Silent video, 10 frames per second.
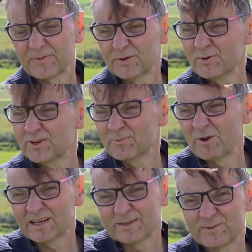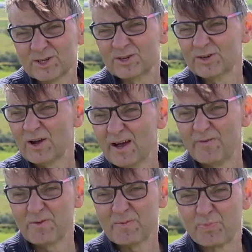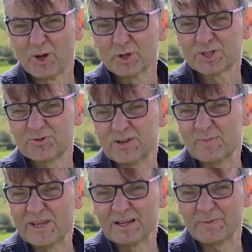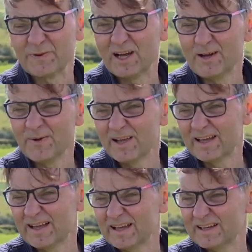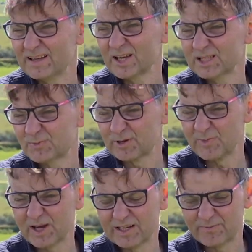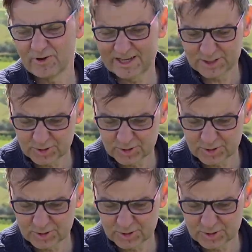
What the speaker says: afternoon and welcome to a very blustery Beal farm at our spring barley variety